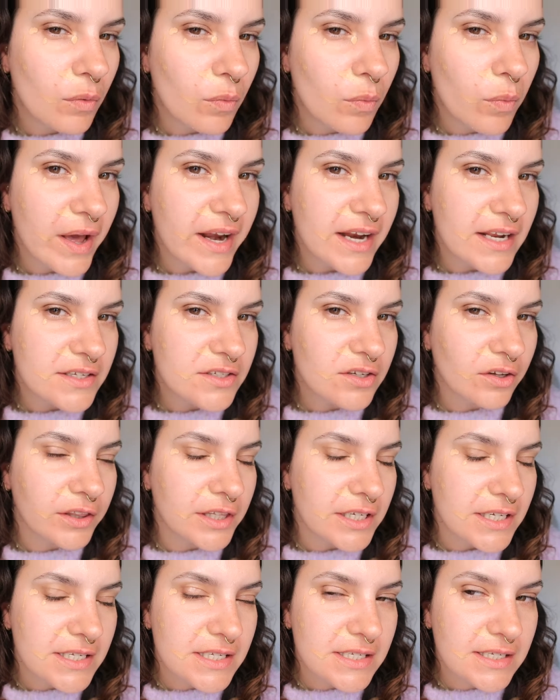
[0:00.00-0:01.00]
when it's on
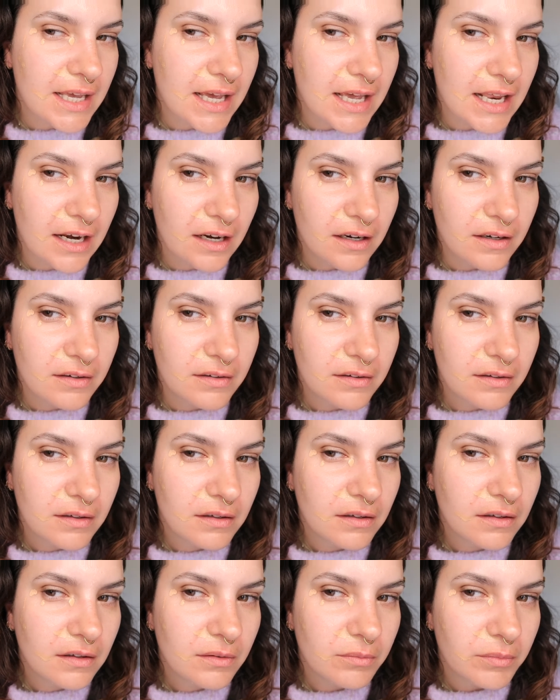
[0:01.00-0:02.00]
the skin.
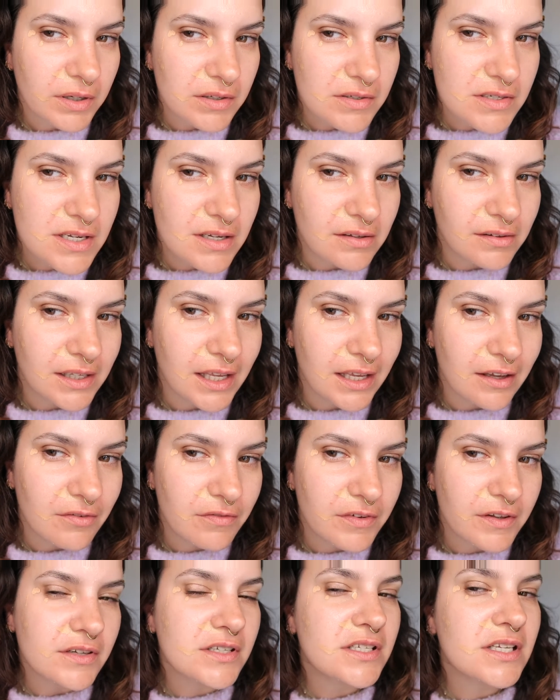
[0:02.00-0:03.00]
Well, silky, it
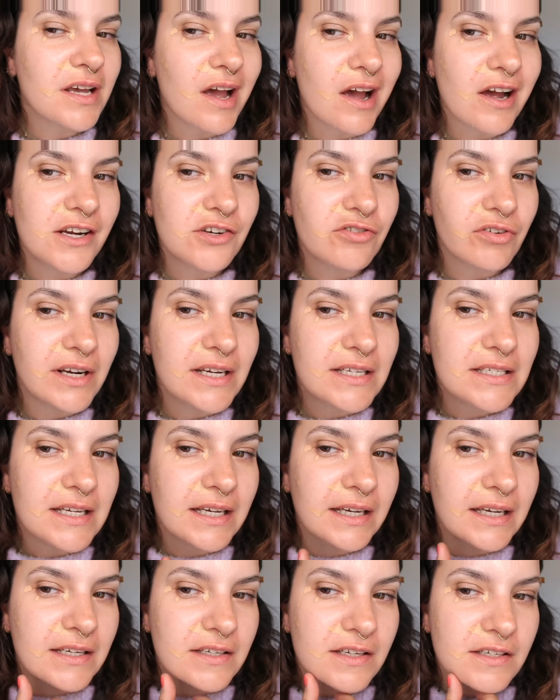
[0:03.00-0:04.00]
feels
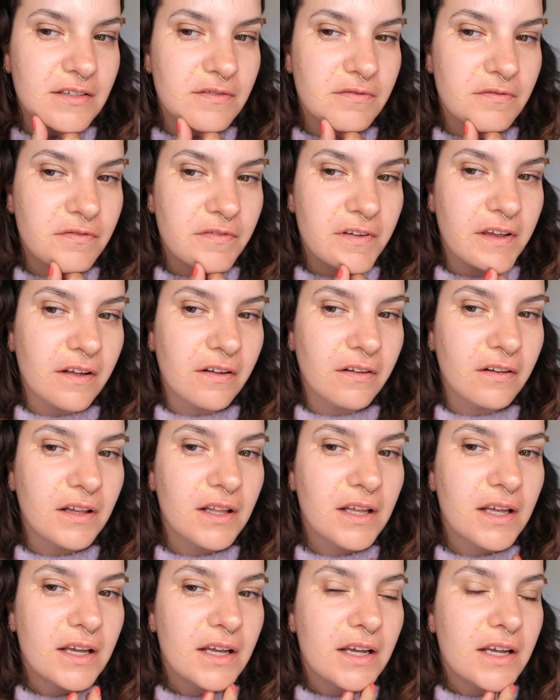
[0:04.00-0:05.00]
hydrating. It doesn't feel
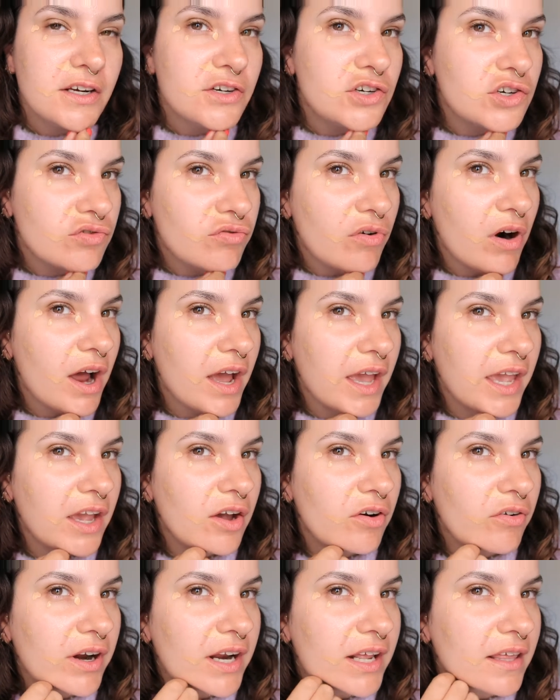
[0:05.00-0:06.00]
drying
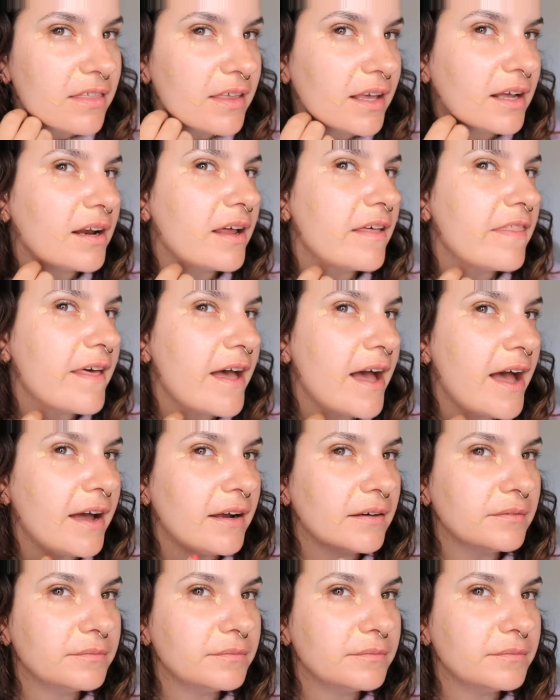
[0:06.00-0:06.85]
or anything like that.